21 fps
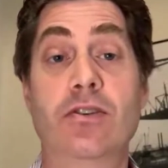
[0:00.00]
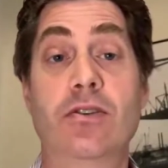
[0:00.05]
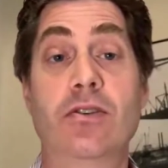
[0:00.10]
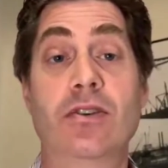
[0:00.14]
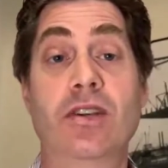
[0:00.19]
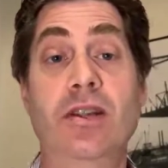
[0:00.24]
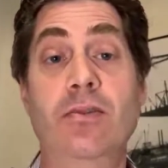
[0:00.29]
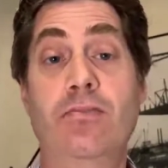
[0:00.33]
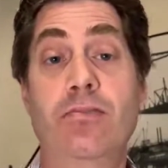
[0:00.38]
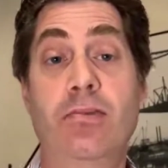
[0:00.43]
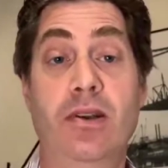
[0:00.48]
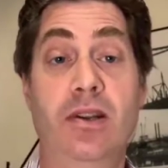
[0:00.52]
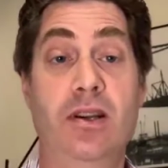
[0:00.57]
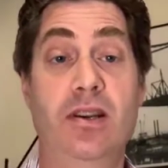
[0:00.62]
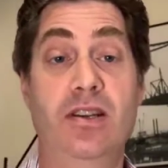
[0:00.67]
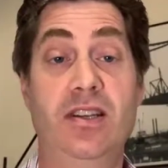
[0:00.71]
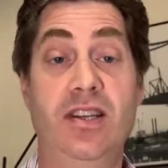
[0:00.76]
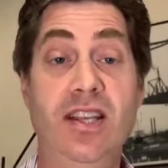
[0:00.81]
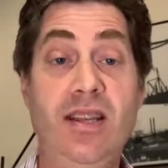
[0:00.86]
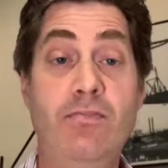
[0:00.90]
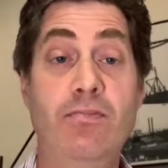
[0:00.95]
or
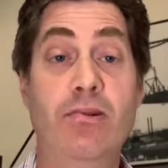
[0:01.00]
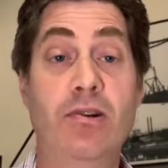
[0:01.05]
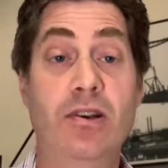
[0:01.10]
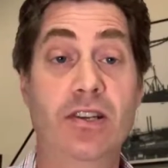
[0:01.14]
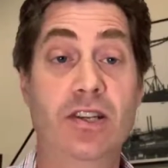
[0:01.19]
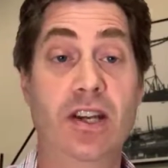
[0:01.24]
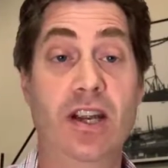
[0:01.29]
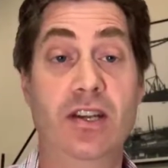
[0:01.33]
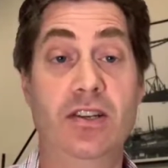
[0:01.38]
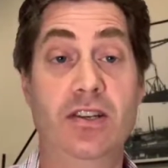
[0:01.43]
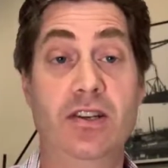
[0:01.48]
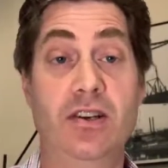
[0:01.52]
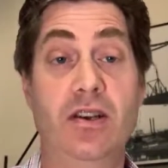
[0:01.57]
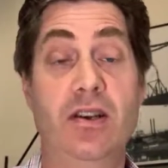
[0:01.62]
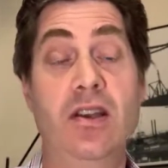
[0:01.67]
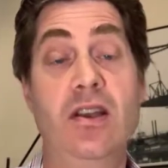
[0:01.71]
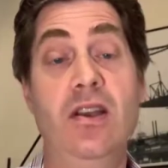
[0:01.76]
depreciation